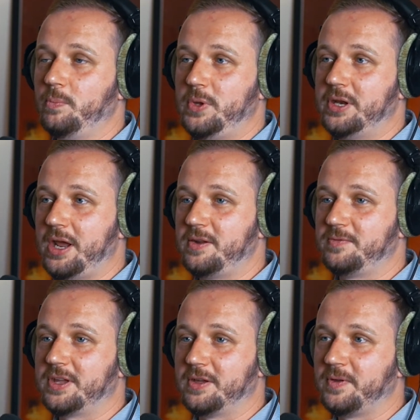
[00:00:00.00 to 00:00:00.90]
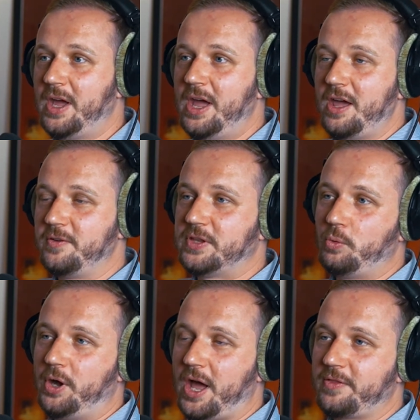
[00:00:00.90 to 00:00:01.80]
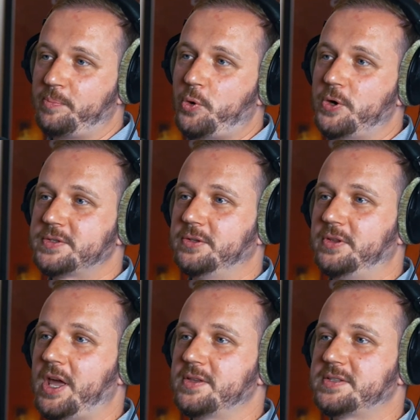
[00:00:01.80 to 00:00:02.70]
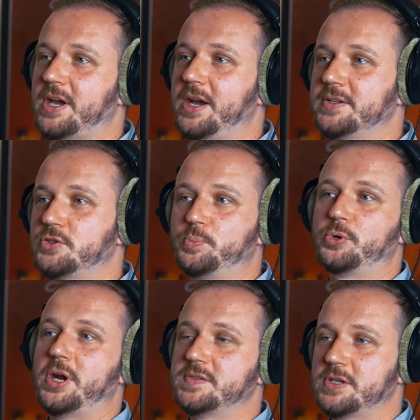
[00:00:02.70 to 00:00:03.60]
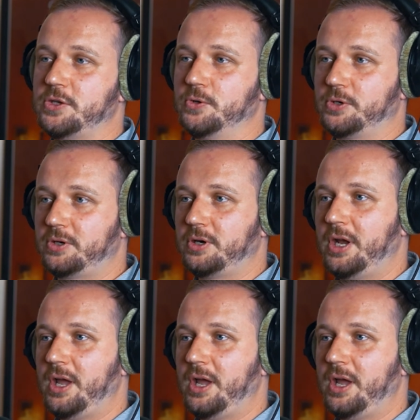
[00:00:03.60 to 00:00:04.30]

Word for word: mean anything if if the one other person on the other side is super insecure